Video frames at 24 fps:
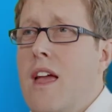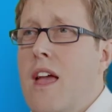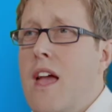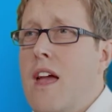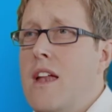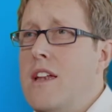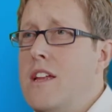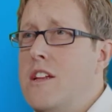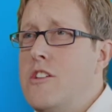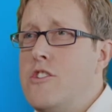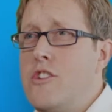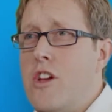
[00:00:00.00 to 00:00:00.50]

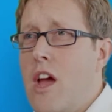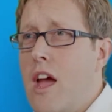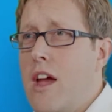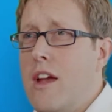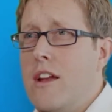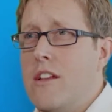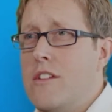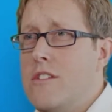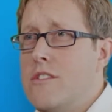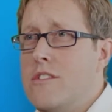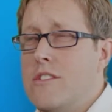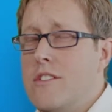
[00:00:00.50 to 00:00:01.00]
Any
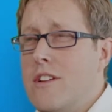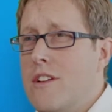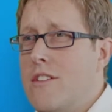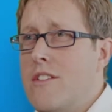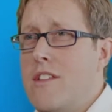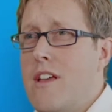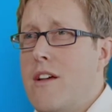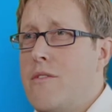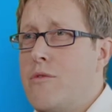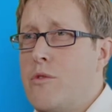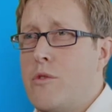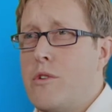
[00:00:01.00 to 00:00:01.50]
change is
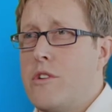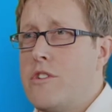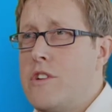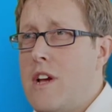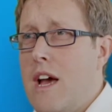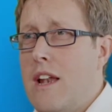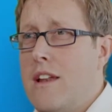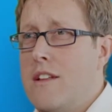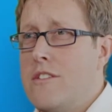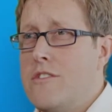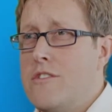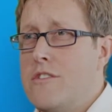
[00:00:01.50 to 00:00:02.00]
therefore a
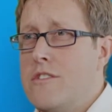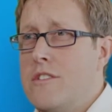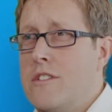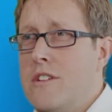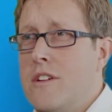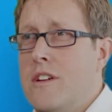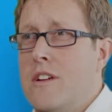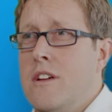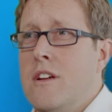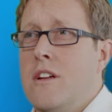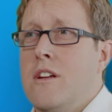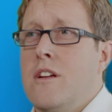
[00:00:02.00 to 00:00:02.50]
challenge.
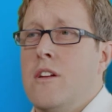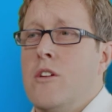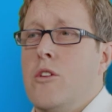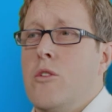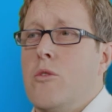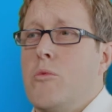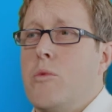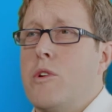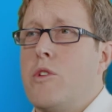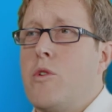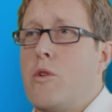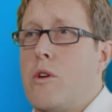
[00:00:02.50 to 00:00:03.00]

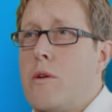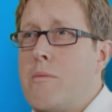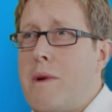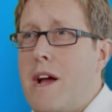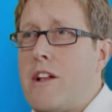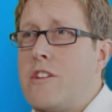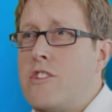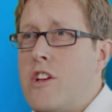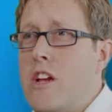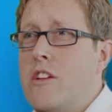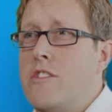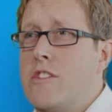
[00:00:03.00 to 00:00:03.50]
We're talking
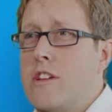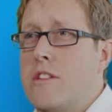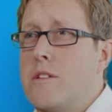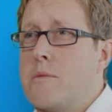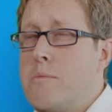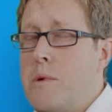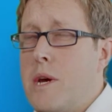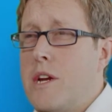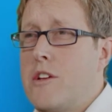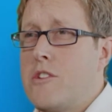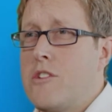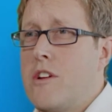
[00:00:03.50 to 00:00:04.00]
about changing the
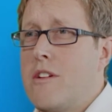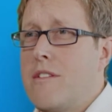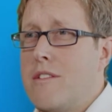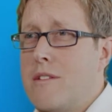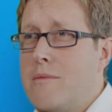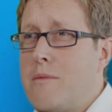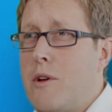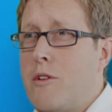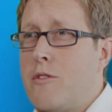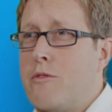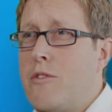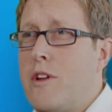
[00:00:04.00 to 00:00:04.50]
picture,
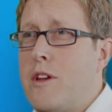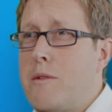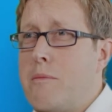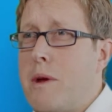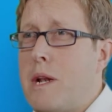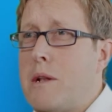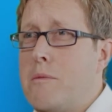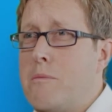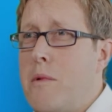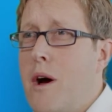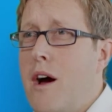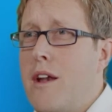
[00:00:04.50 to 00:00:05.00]
the most
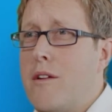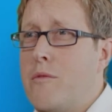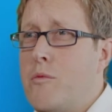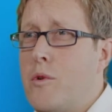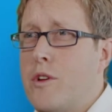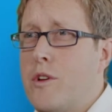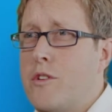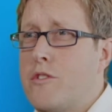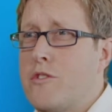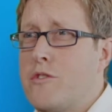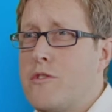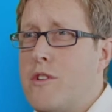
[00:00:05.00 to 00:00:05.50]
fundamental part of
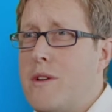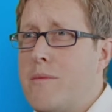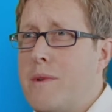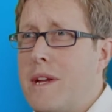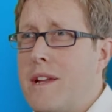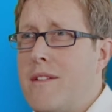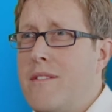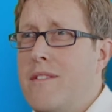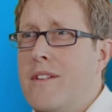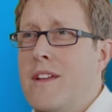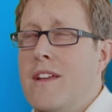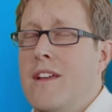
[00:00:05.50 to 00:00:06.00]
what you're
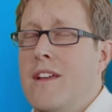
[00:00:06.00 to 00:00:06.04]
streaming.